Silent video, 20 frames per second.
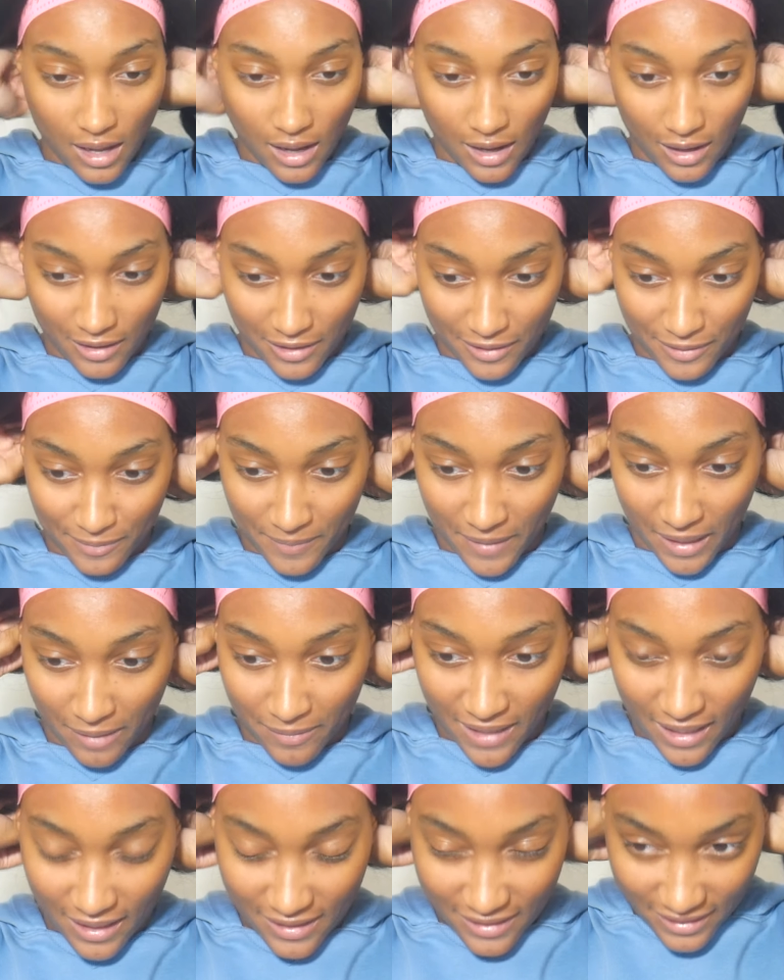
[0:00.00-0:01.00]
Um, I'm
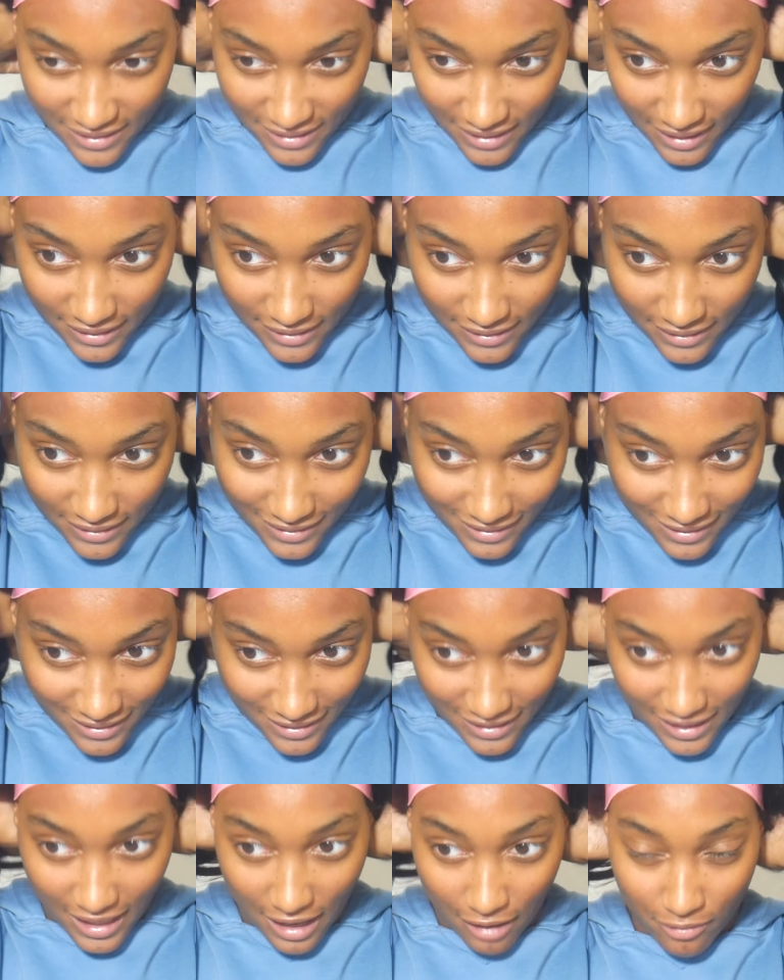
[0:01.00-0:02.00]
kind of excited to
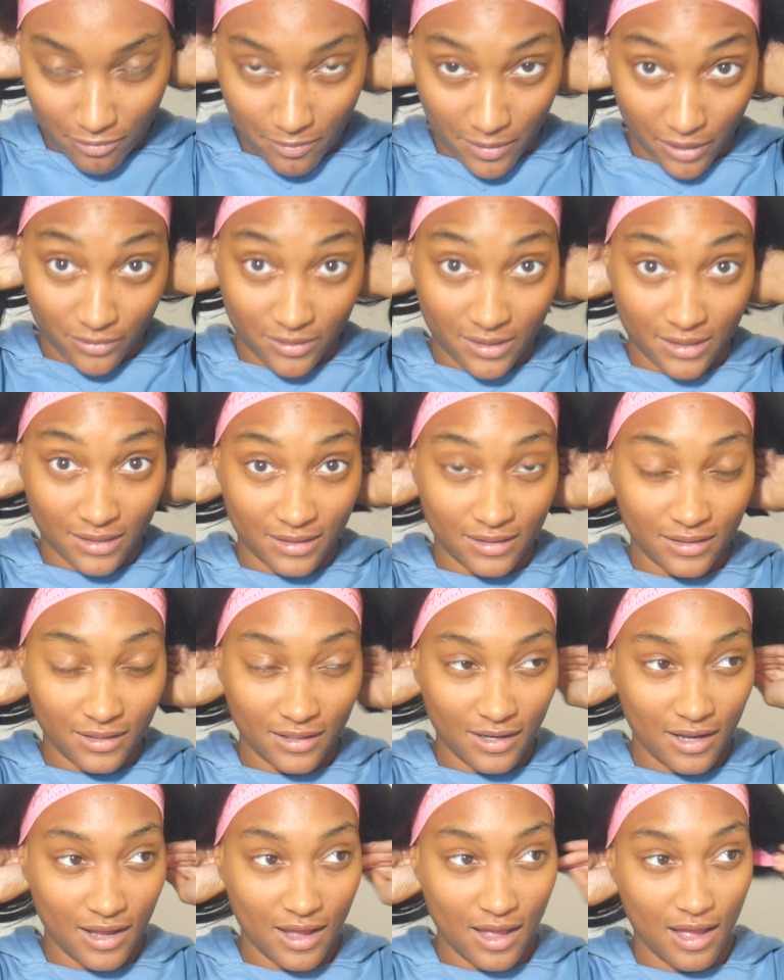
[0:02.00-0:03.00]
see how it melted.
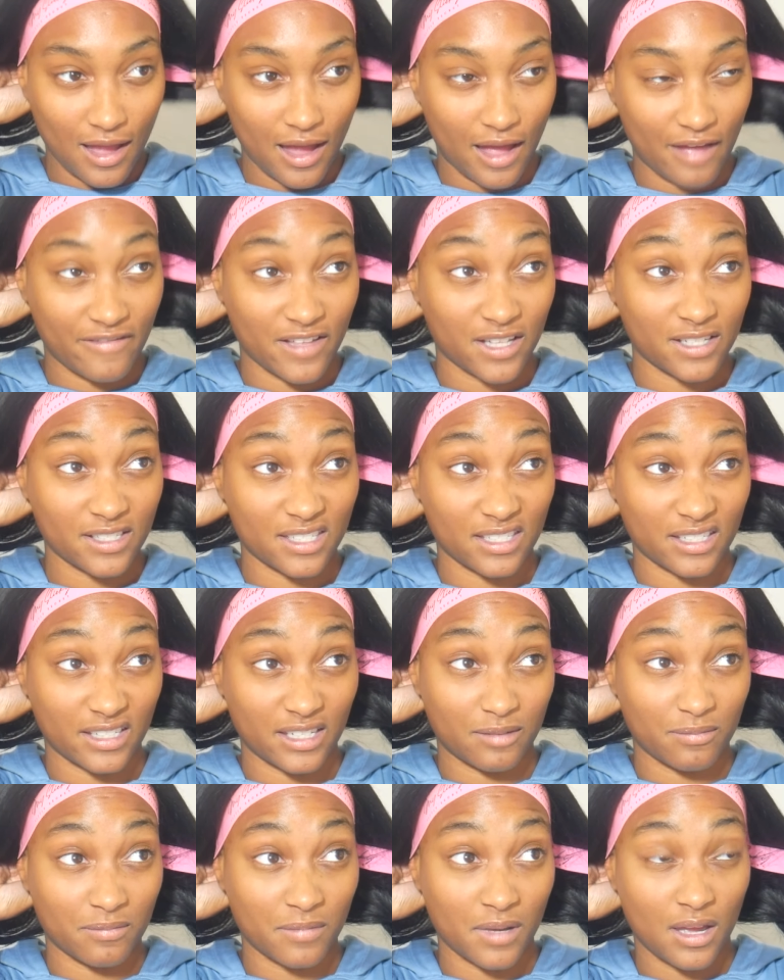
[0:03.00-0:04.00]
I fell
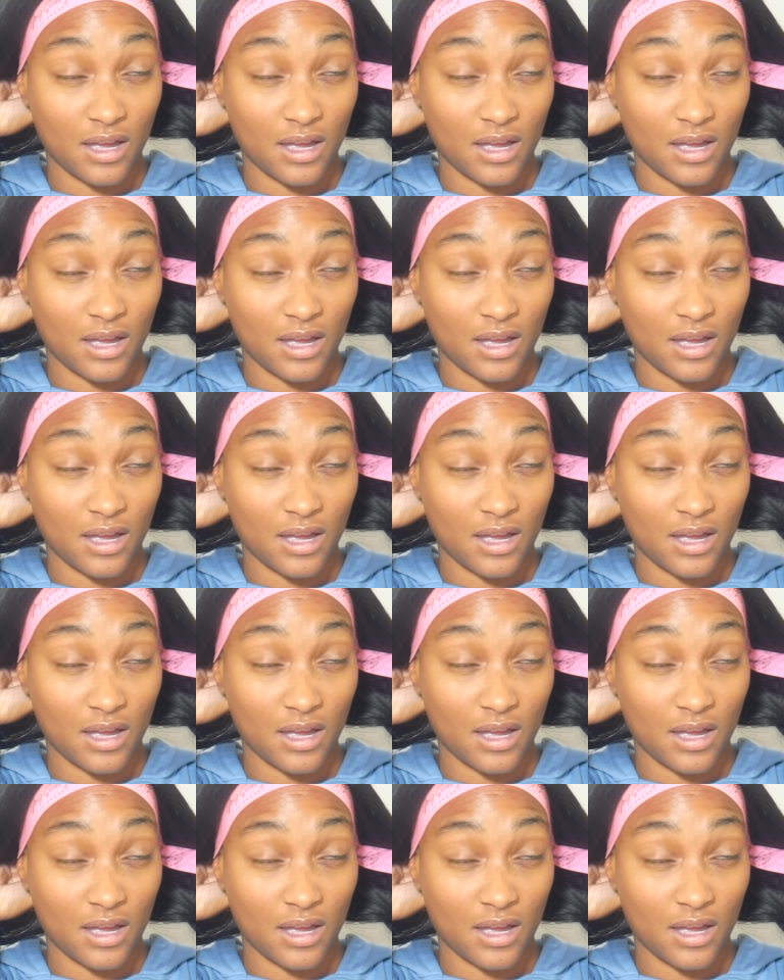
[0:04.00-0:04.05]
asleep.